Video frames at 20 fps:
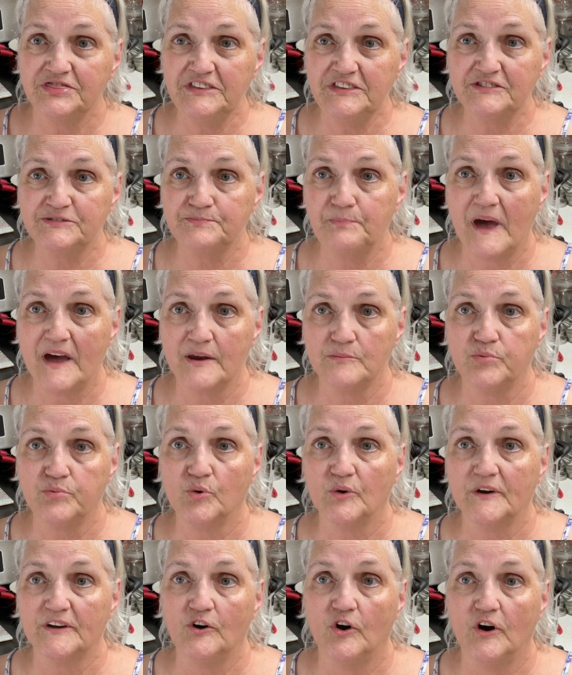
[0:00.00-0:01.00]
this bad
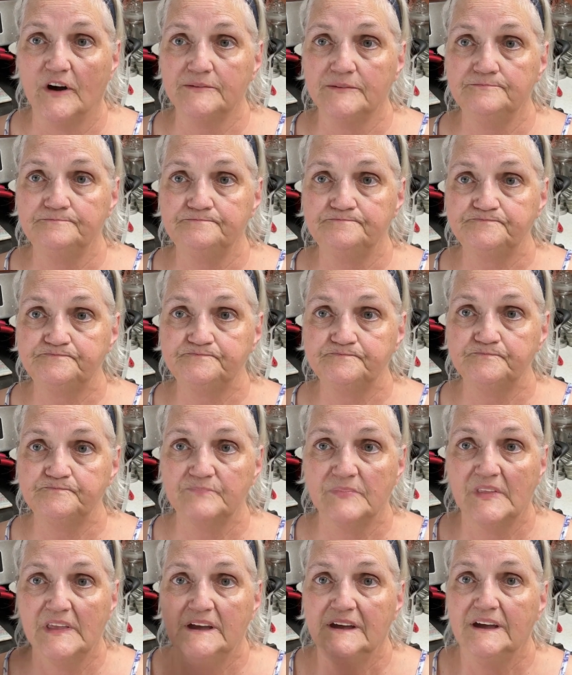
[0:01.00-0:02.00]
boy on
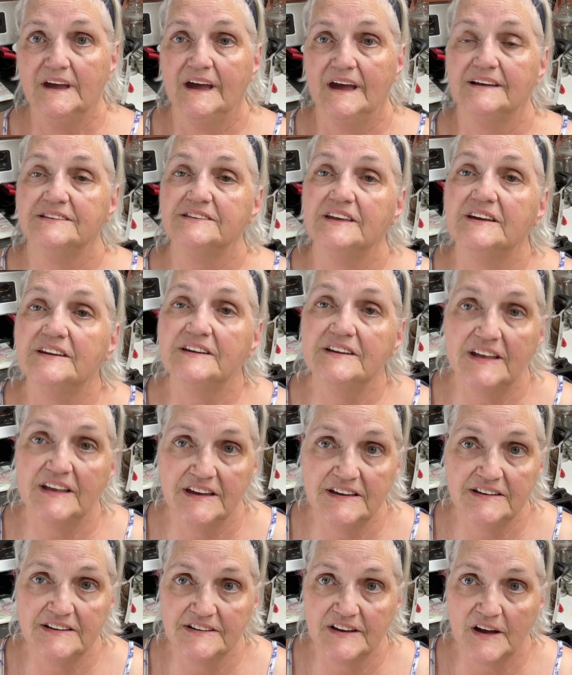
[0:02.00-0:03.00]
and get it
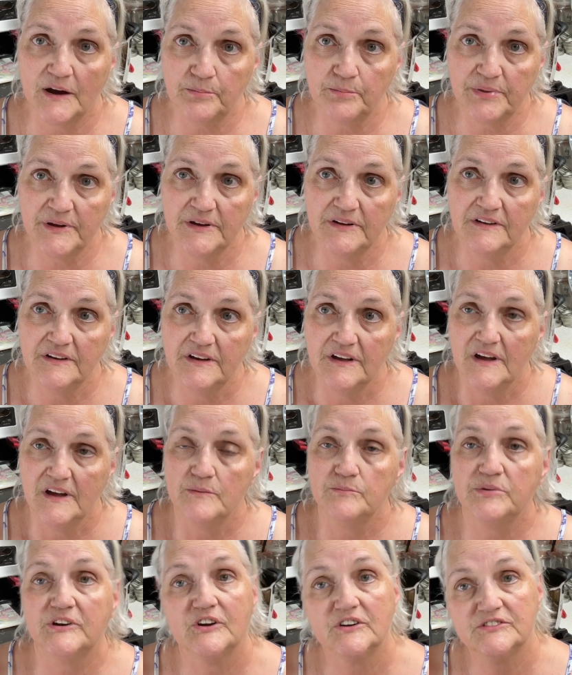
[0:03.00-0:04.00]
heated up
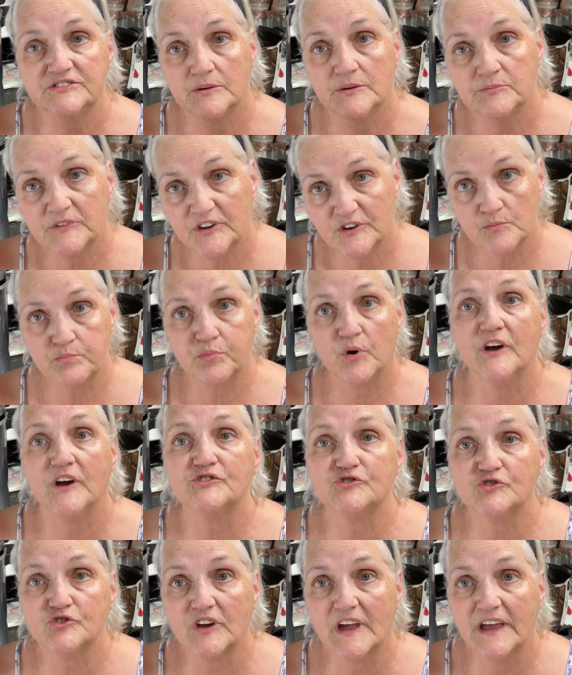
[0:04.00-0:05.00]
because I'm going to
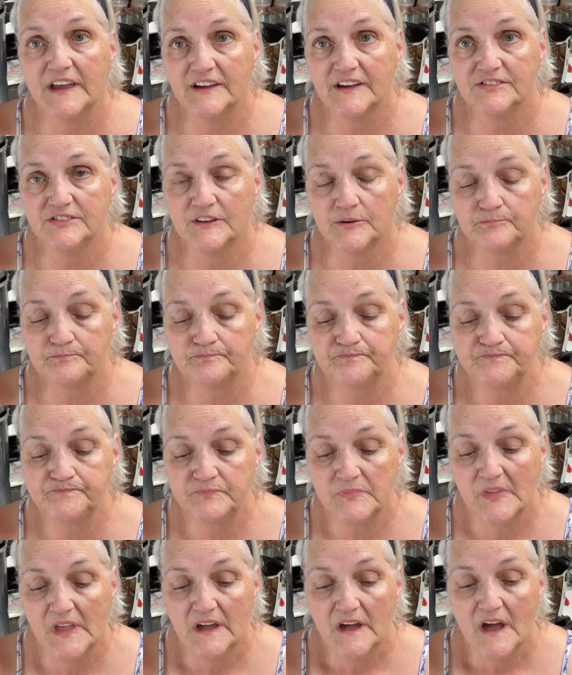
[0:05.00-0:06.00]
pressure can them.
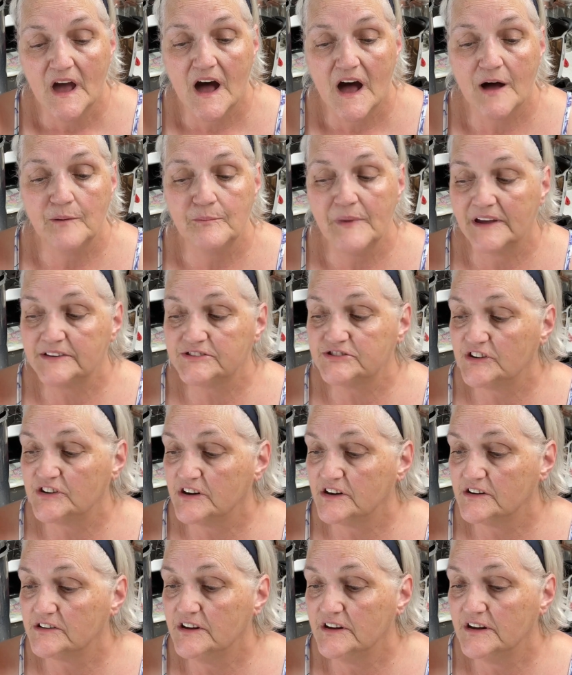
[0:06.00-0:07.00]
I'm at
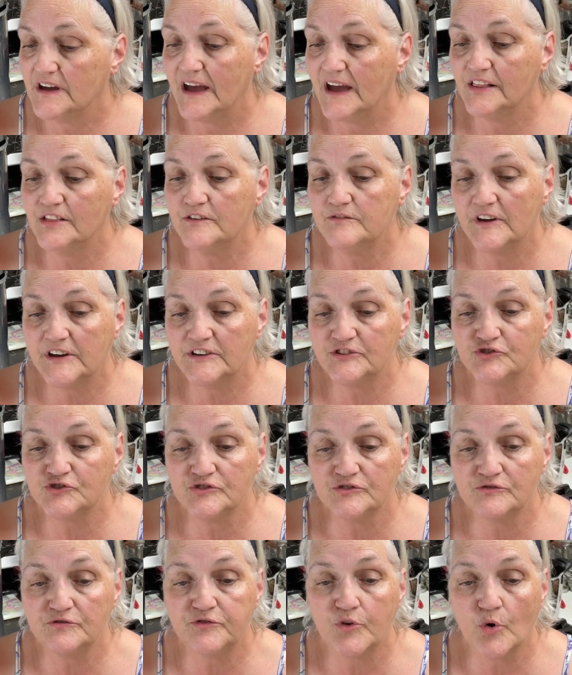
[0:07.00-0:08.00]
the
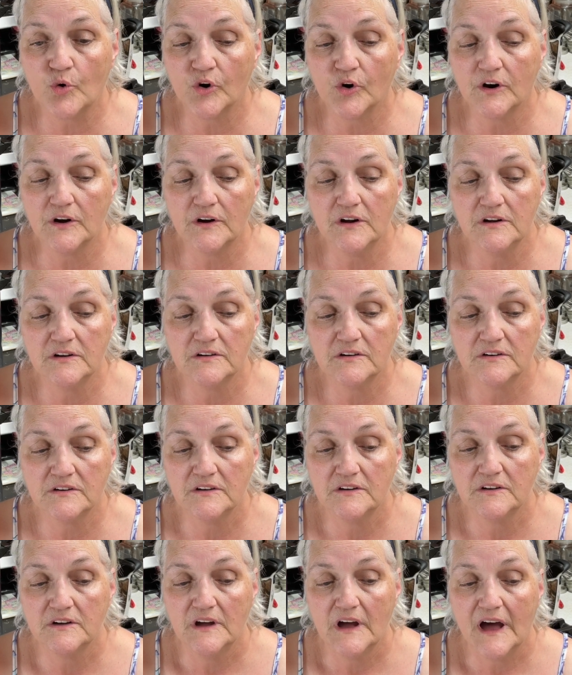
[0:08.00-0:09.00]
elevation for
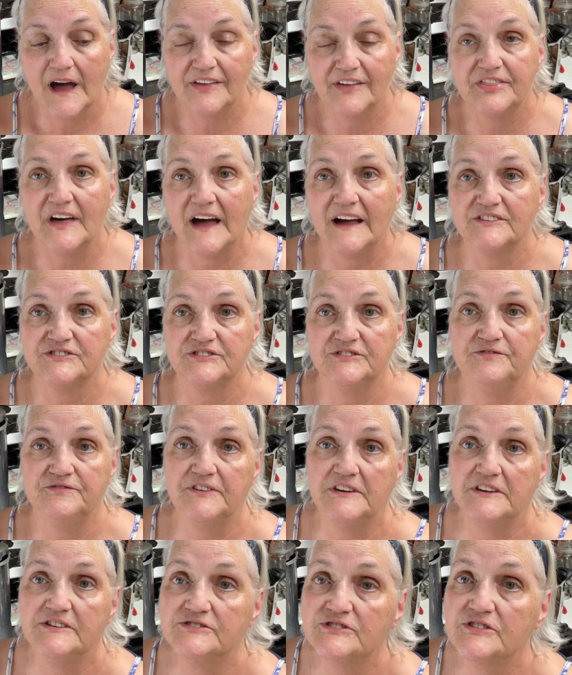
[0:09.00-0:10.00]
1,000
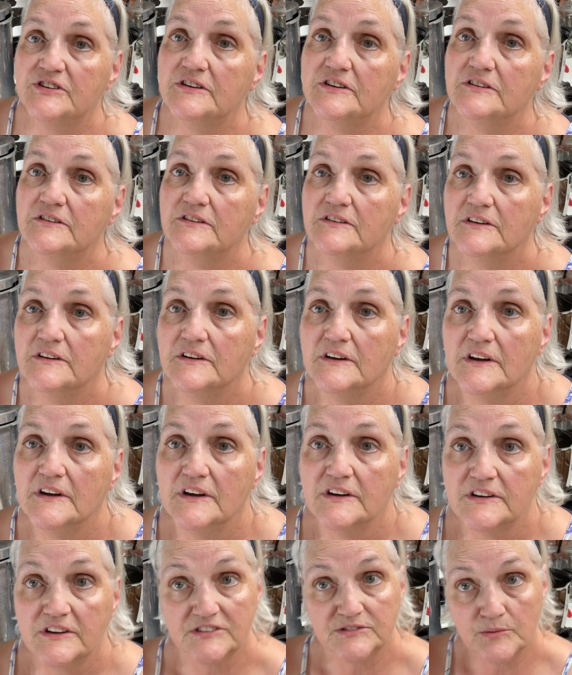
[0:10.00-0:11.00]
feet
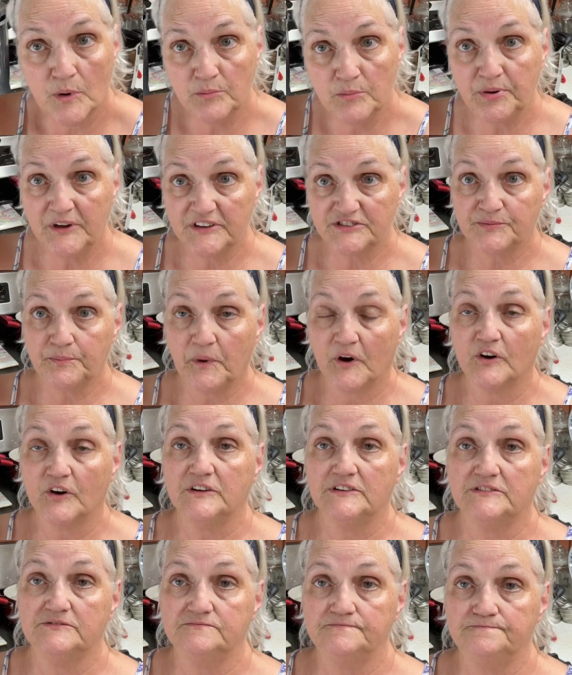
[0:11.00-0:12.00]
because I'm in
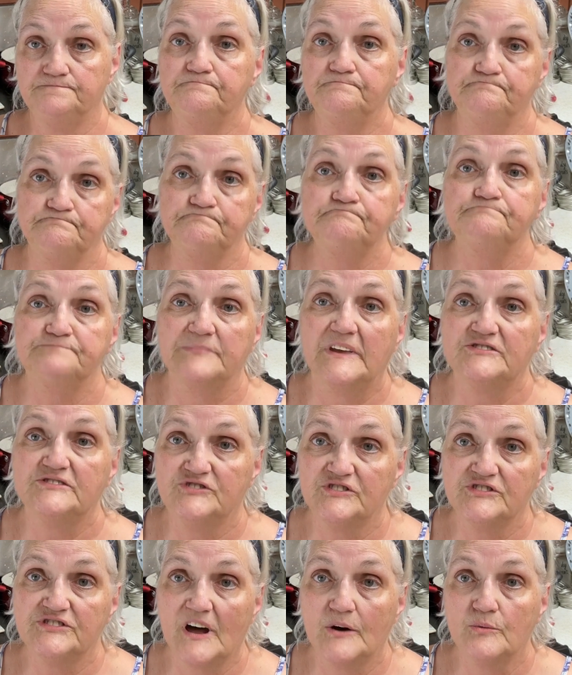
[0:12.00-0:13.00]
Pittsburgh and that's
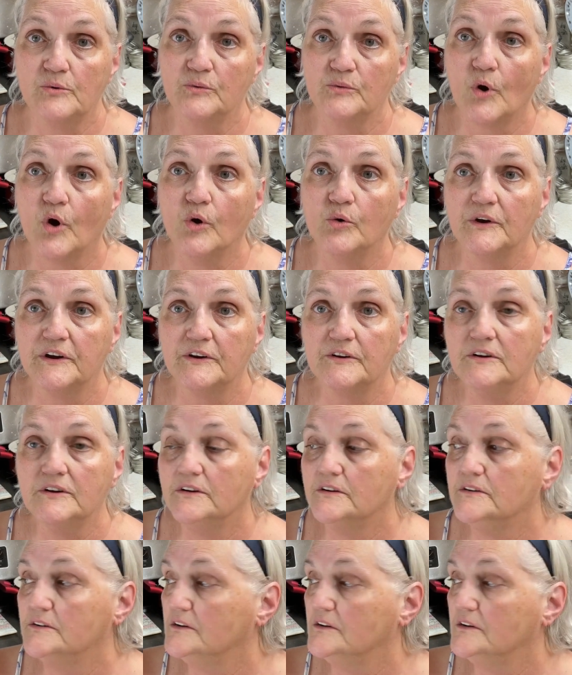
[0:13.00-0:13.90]
just how we roll here.